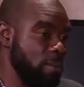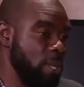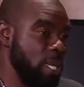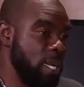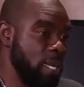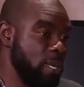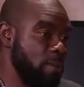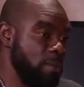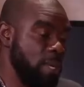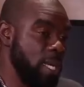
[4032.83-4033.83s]
Me
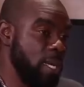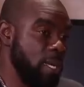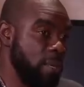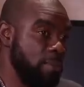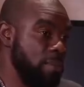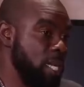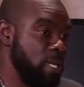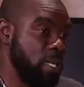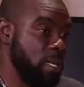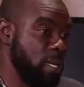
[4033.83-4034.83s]
and me and
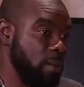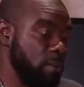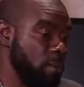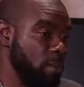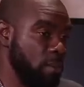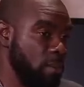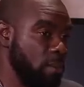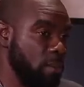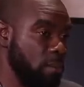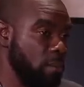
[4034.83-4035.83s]
BSA
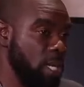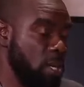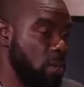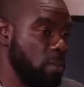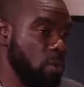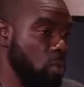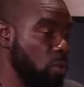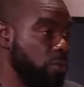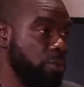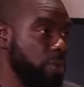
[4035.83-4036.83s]
become
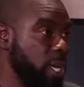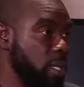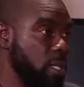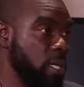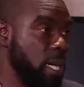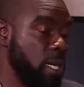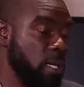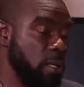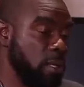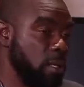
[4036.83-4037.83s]
good friends
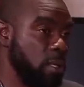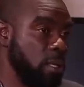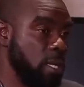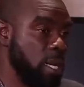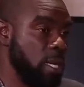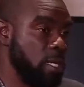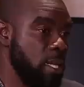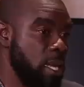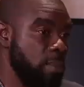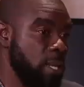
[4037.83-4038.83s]
and you
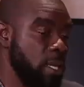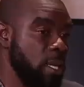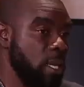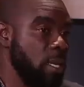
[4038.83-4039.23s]
understand me?